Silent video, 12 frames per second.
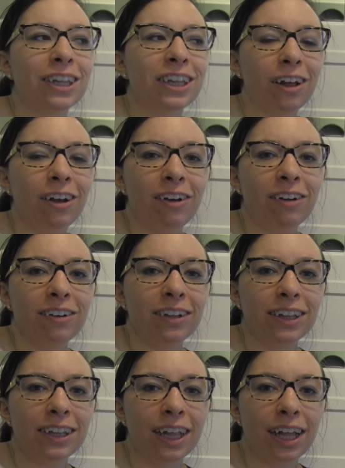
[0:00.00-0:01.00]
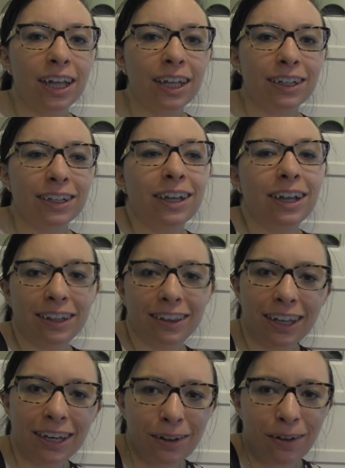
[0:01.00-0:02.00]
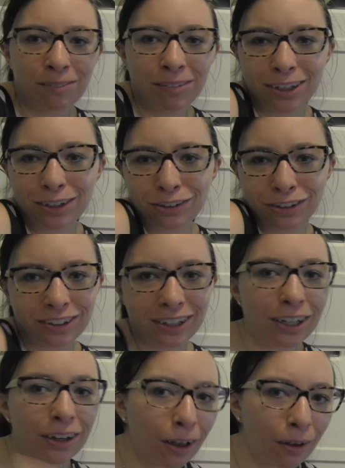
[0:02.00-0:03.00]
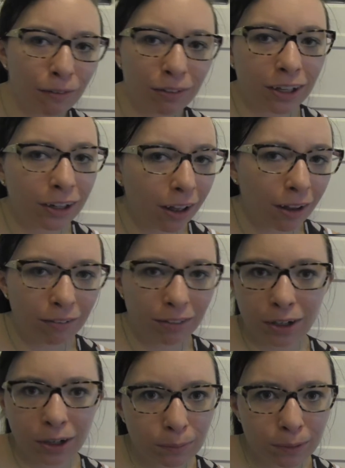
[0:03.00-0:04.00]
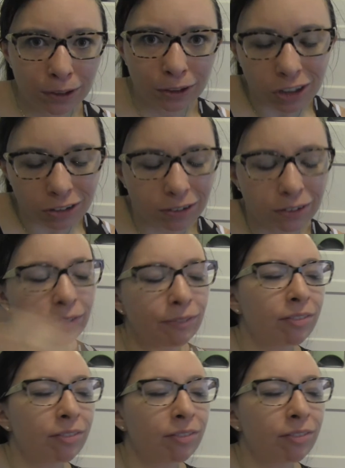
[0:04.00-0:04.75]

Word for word: So he's like, they not my usual, they not. they not. they not my usual.